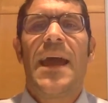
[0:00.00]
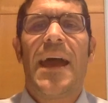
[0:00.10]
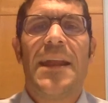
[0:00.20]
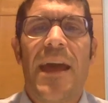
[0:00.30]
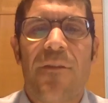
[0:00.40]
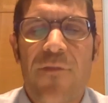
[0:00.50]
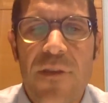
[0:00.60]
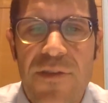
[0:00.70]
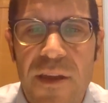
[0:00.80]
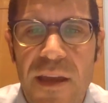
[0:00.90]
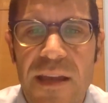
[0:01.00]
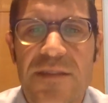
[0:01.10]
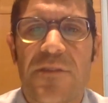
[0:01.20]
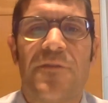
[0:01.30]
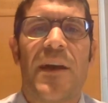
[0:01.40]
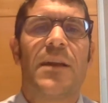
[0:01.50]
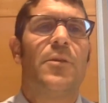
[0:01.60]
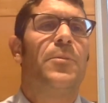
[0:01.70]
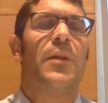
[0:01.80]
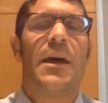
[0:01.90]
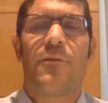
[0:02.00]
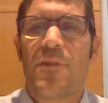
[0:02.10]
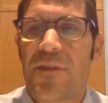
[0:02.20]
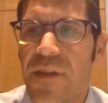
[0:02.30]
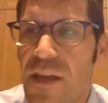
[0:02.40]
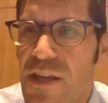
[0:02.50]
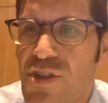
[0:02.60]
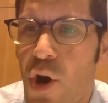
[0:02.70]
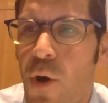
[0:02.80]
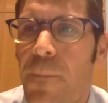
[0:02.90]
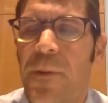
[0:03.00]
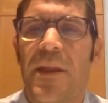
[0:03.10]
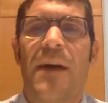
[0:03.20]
And everything is available. Everything is open.